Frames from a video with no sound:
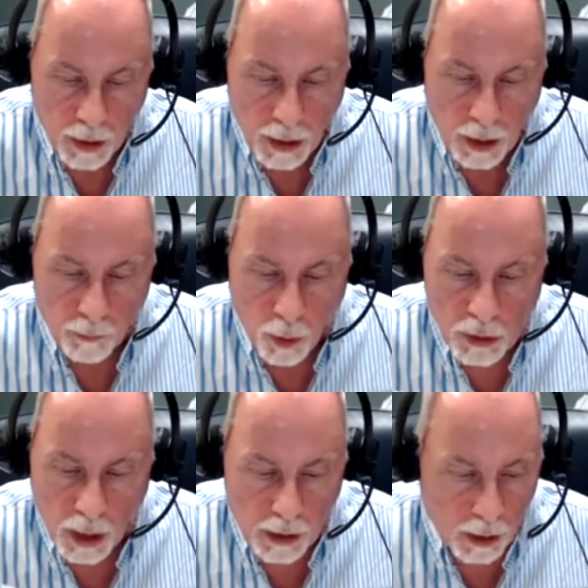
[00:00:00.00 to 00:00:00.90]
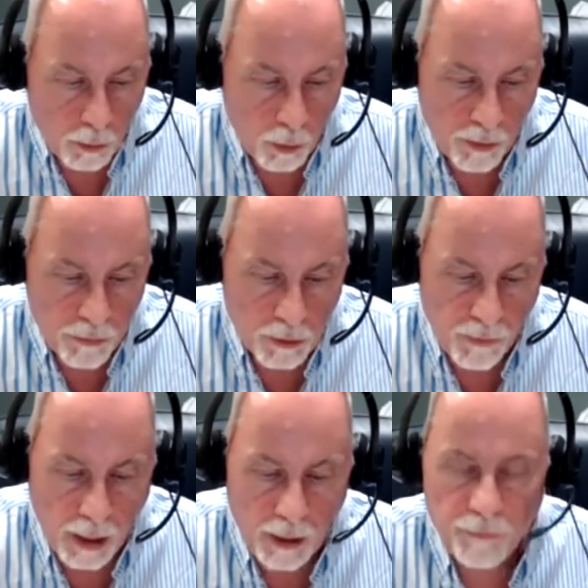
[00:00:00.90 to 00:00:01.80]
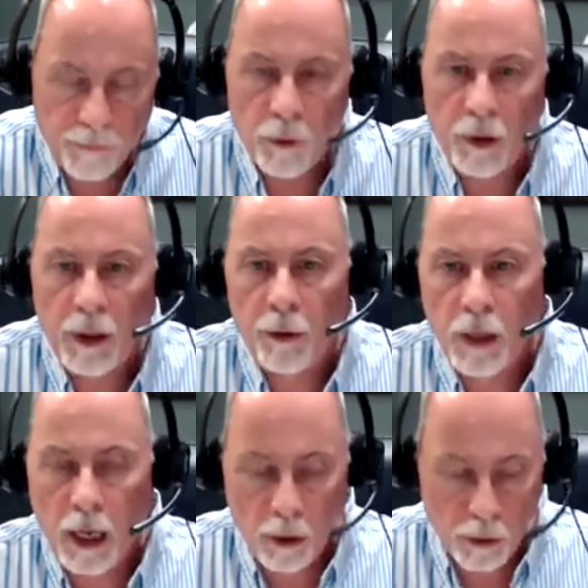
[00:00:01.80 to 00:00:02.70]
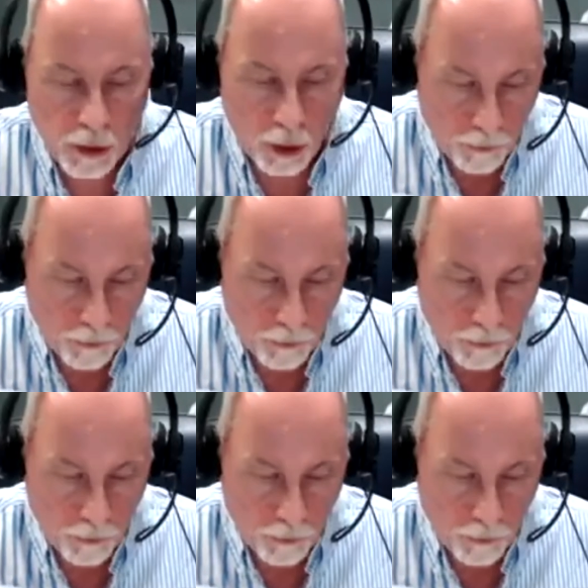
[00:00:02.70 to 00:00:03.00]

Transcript: and more likely would have survived for another day or so.